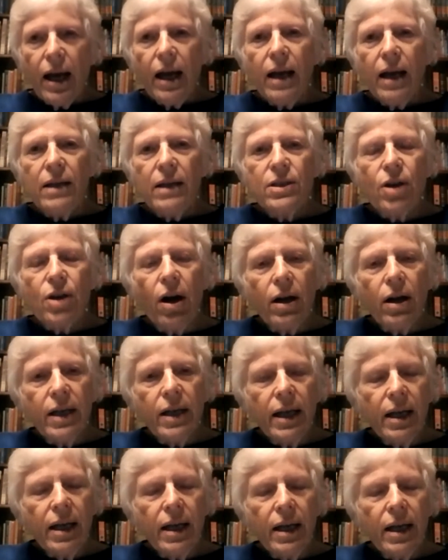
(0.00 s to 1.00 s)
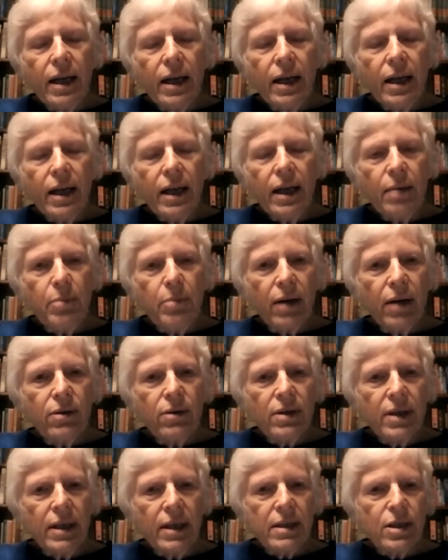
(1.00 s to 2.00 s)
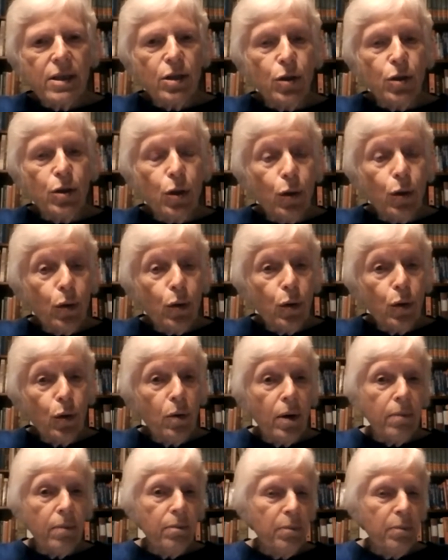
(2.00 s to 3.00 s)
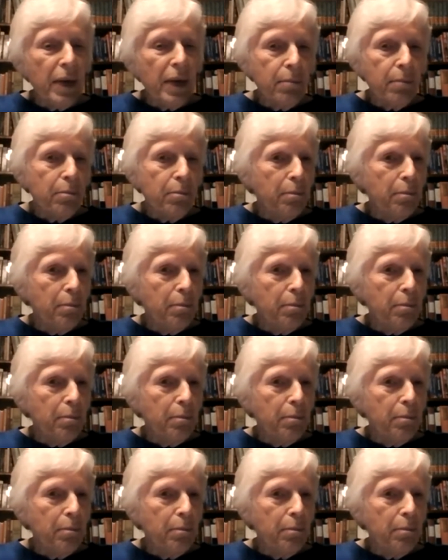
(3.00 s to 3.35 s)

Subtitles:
talking about this new big